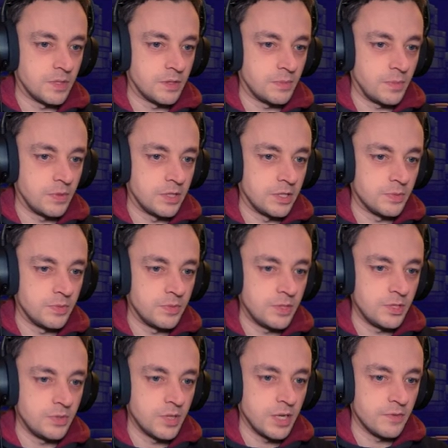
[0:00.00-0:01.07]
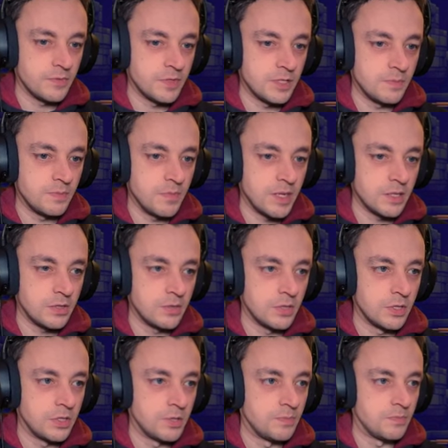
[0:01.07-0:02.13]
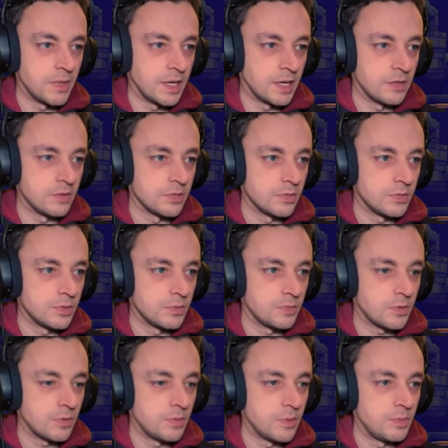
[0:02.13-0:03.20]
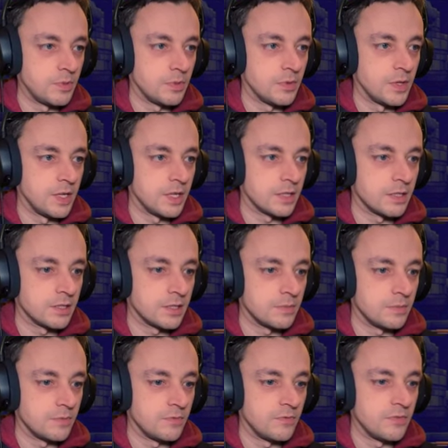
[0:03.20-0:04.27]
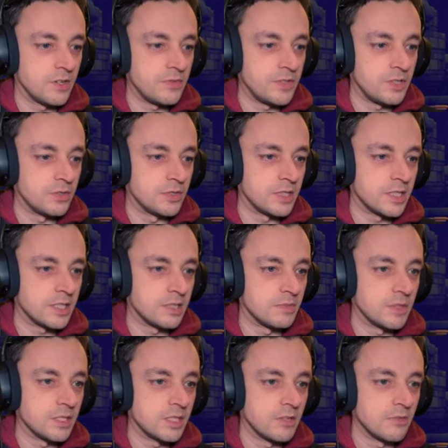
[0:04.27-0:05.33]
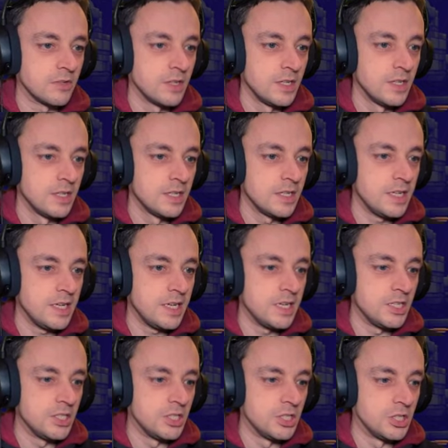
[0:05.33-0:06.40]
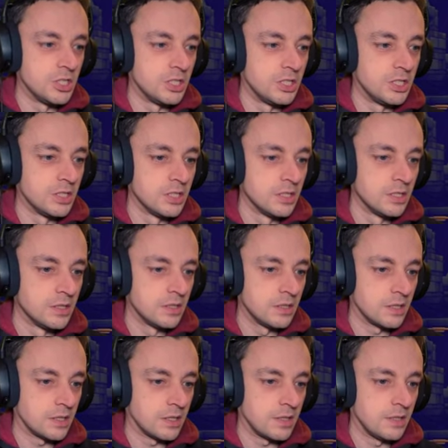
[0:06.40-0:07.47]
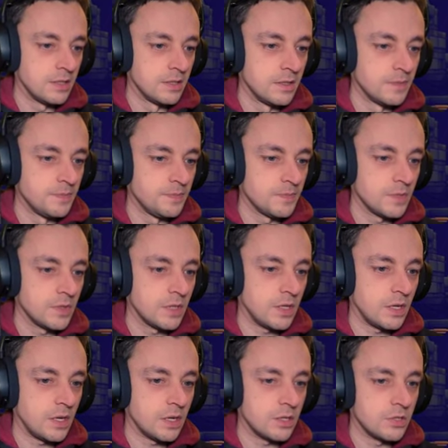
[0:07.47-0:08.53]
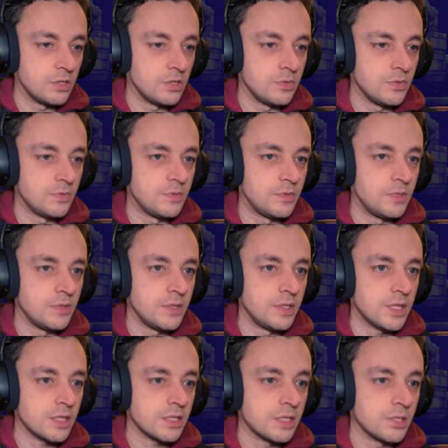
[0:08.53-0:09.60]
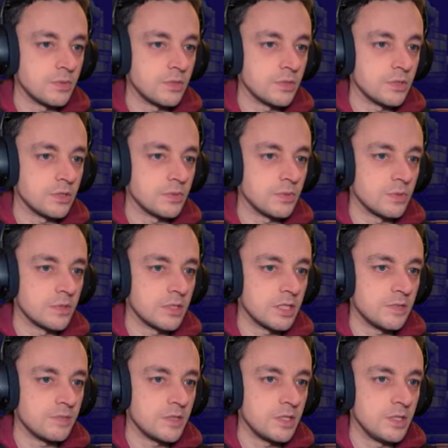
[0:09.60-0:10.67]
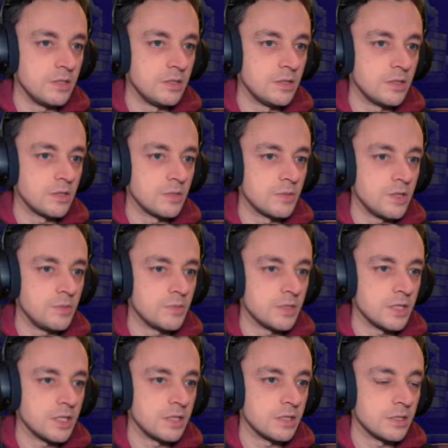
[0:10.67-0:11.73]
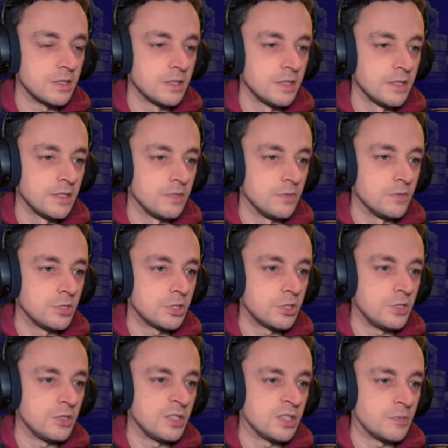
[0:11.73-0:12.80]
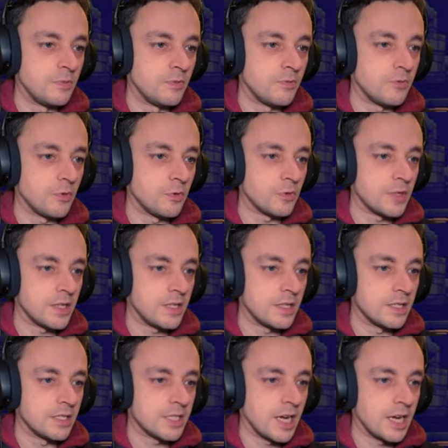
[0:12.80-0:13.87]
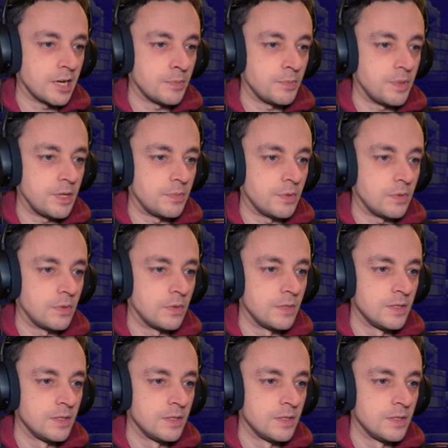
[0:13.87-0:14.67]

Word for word: other point. But we do have this medical herb bag, which we should probably put there, because I'm very good at getting myself injured. Okay. Ah, I could do with doing that as well, because we're on 73%. We'll just do this before they attack people.